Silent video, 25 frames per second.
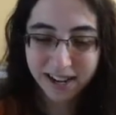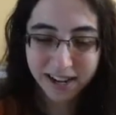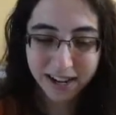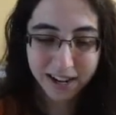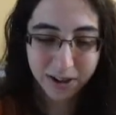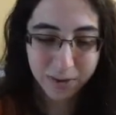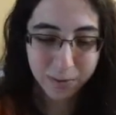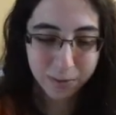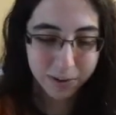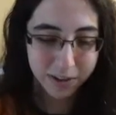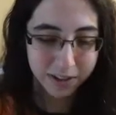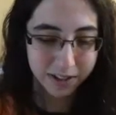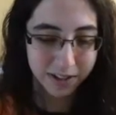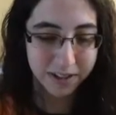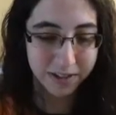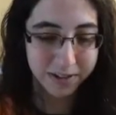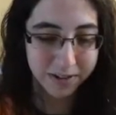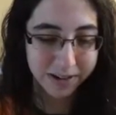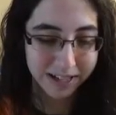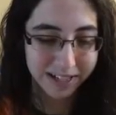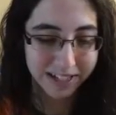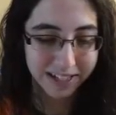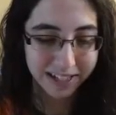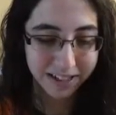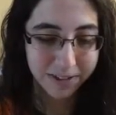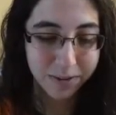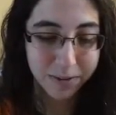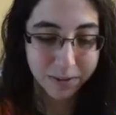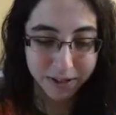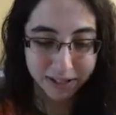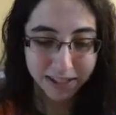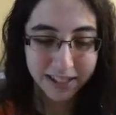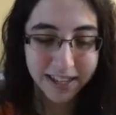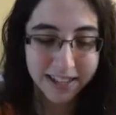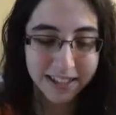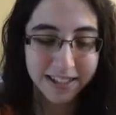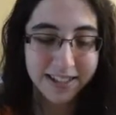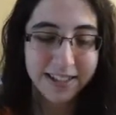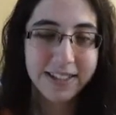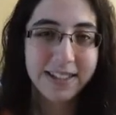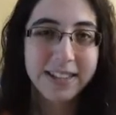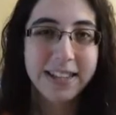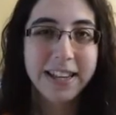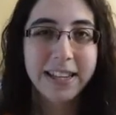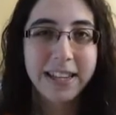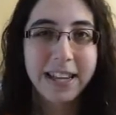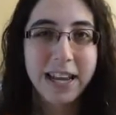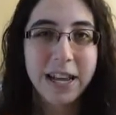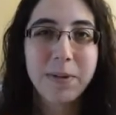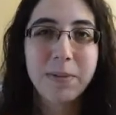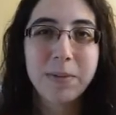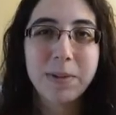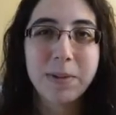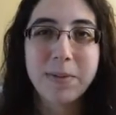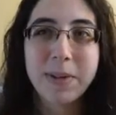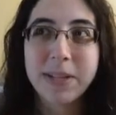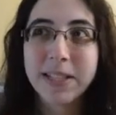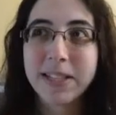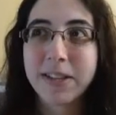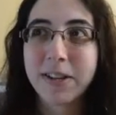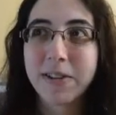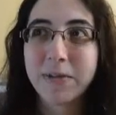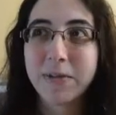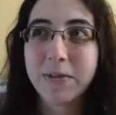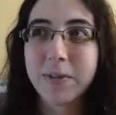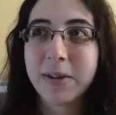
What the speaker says: And one of the answers that I came to myself